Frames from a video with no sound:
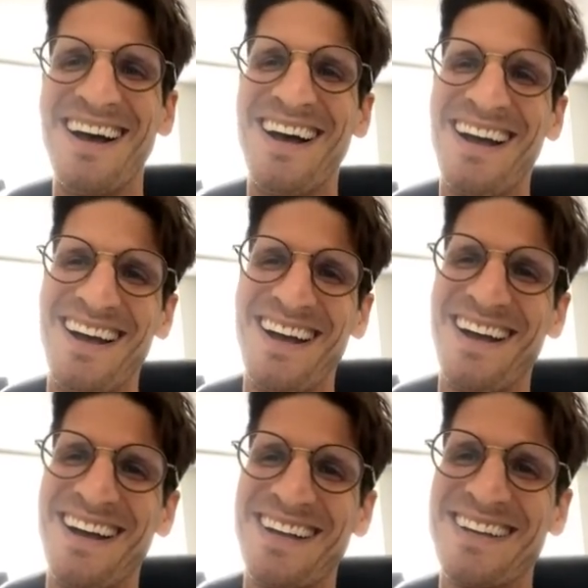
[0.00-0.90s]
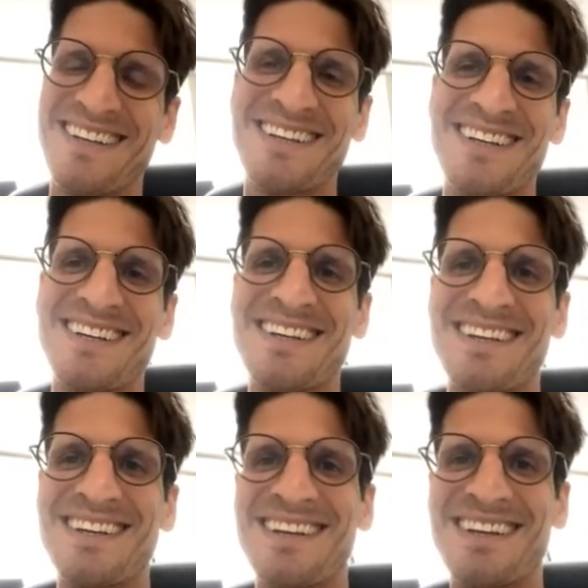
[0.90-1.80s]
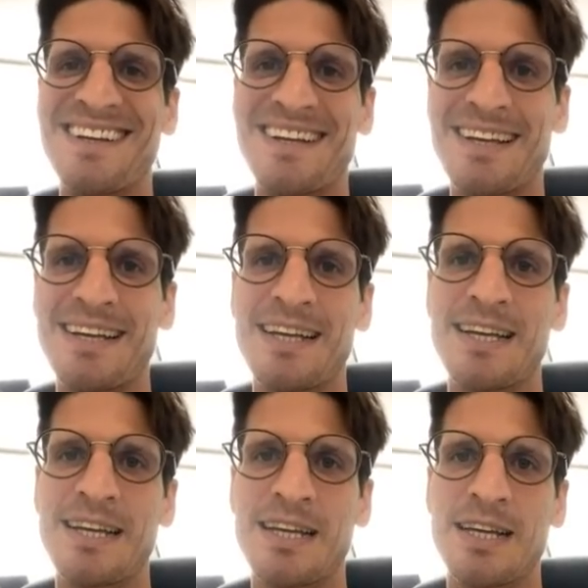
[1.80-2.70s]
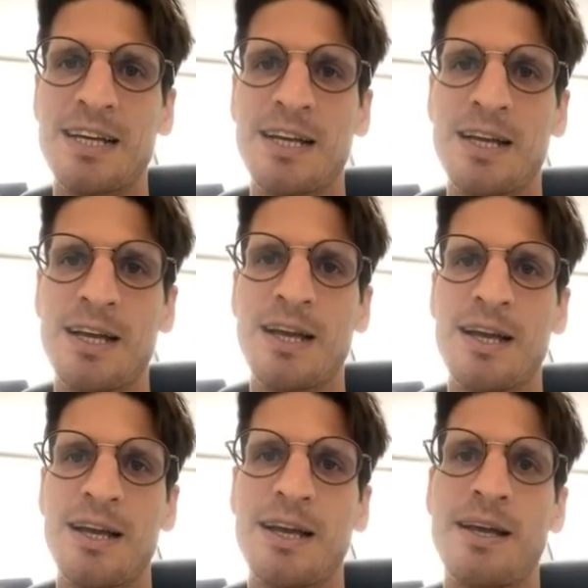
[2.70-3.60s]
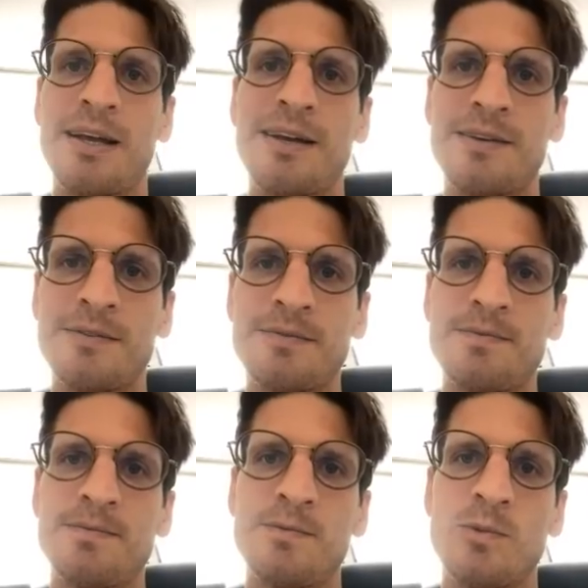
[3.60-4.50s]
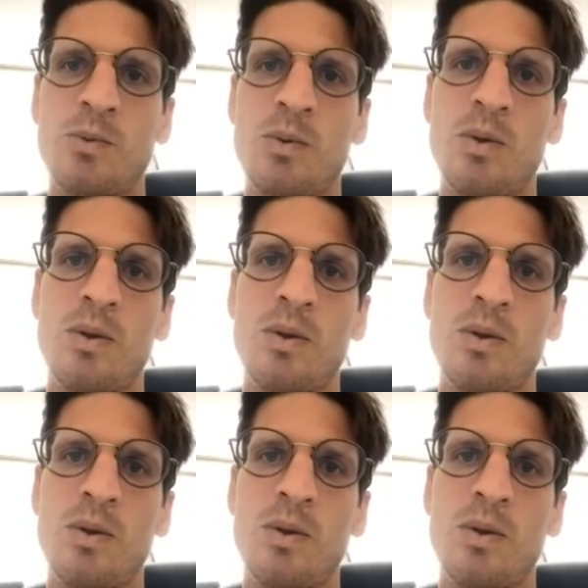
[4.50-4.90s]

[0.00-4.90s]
The person shown says nothing.